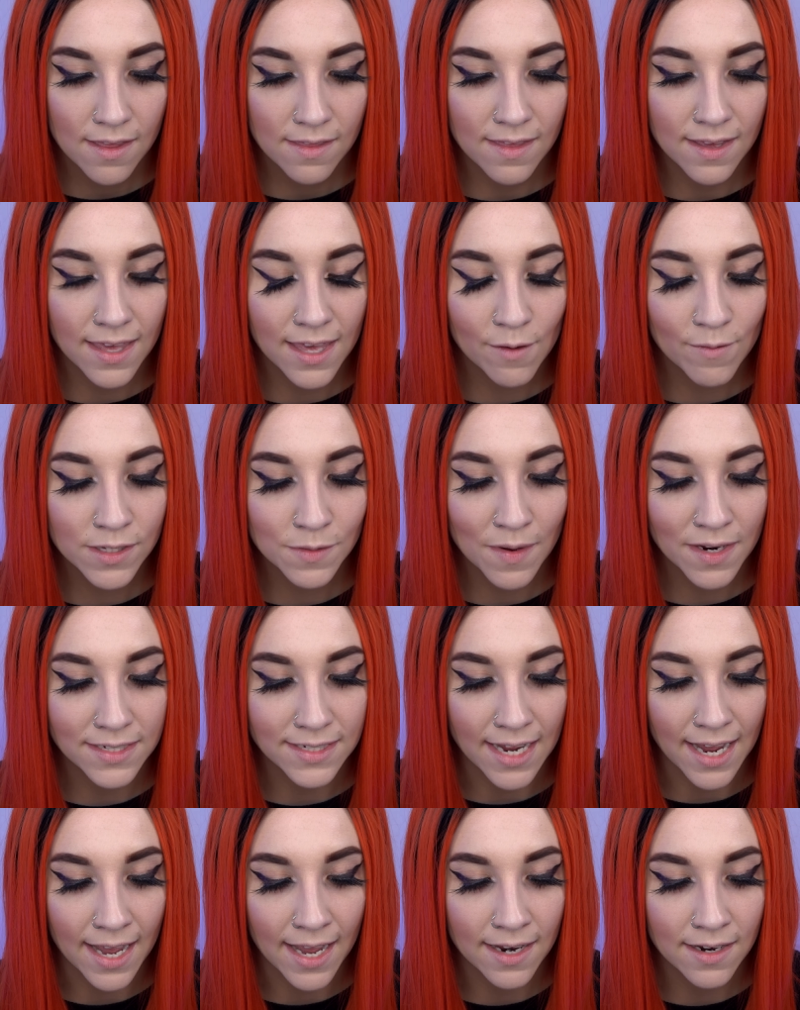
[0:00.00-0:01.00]
Thinking it was my
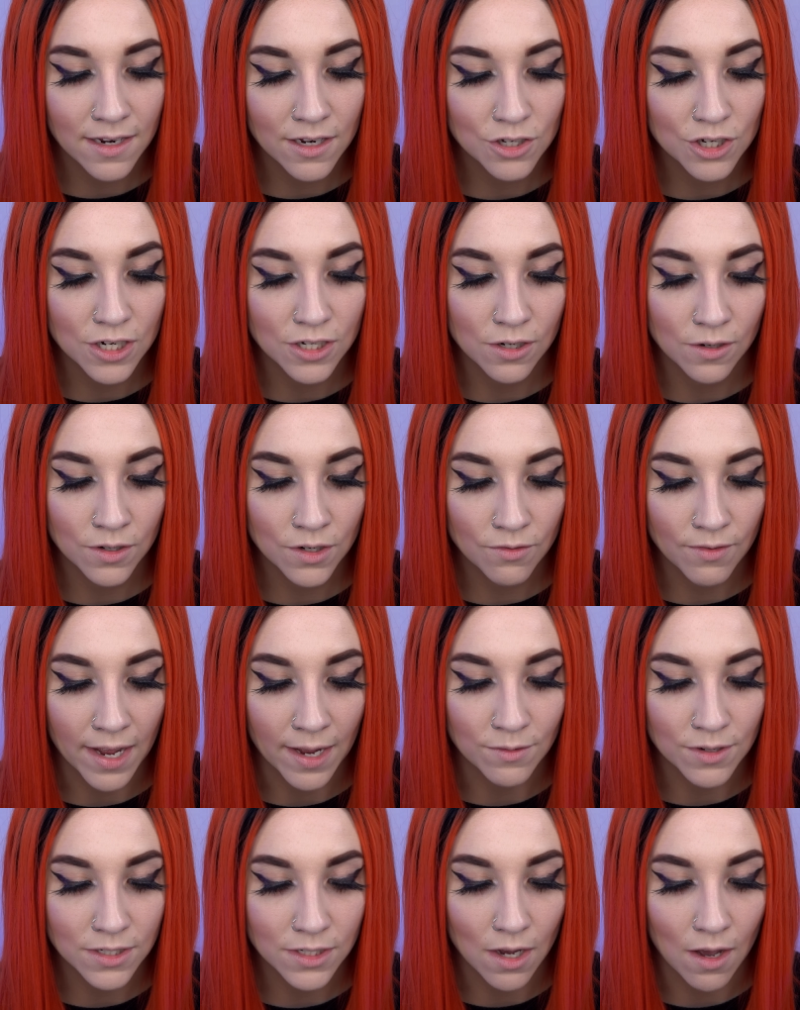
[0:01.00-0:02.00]
dad, she turned
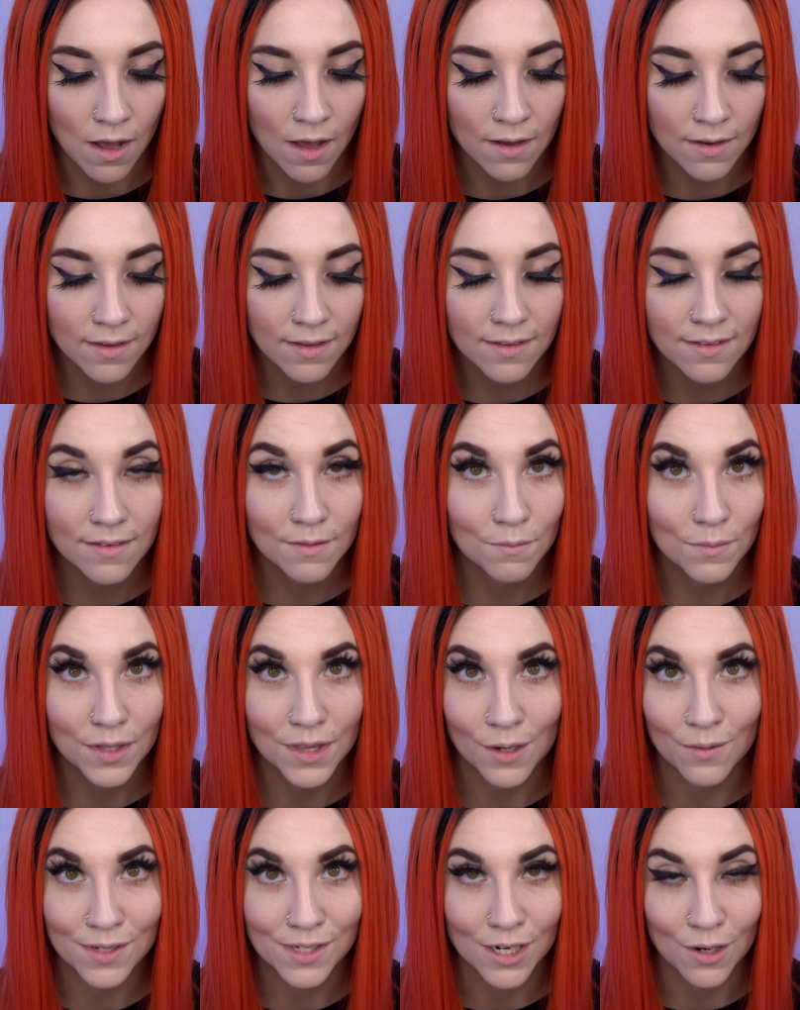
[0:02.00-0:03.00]
around to talk, but
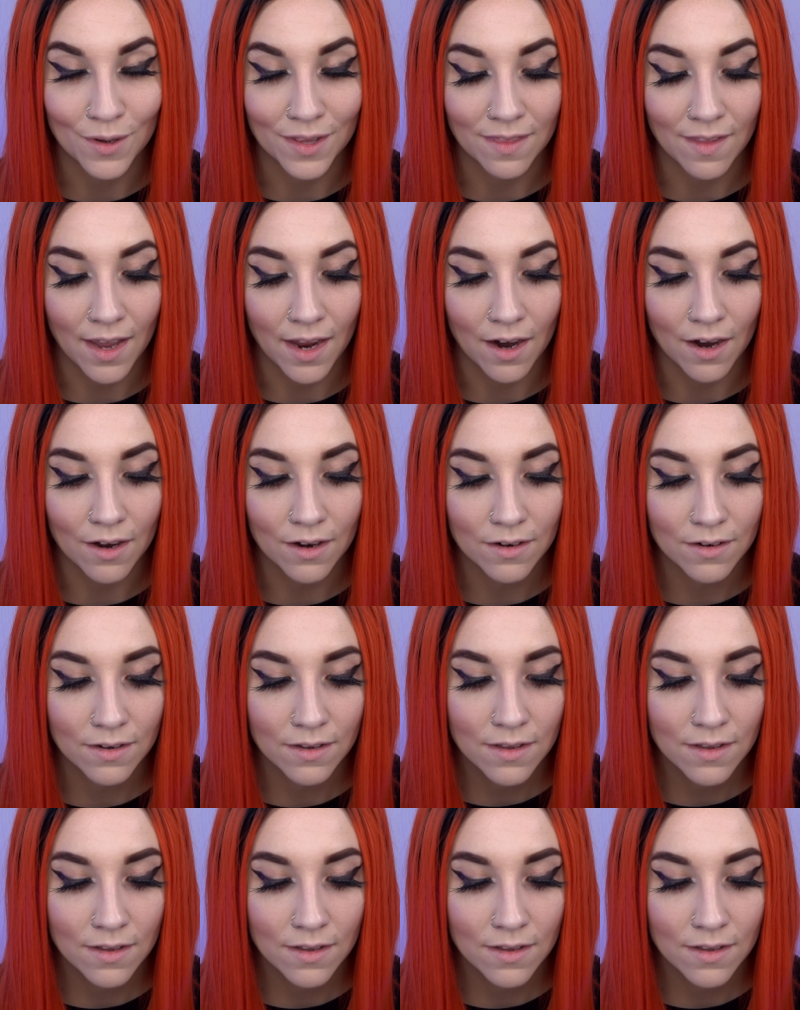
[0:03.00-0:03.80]
there was no one there.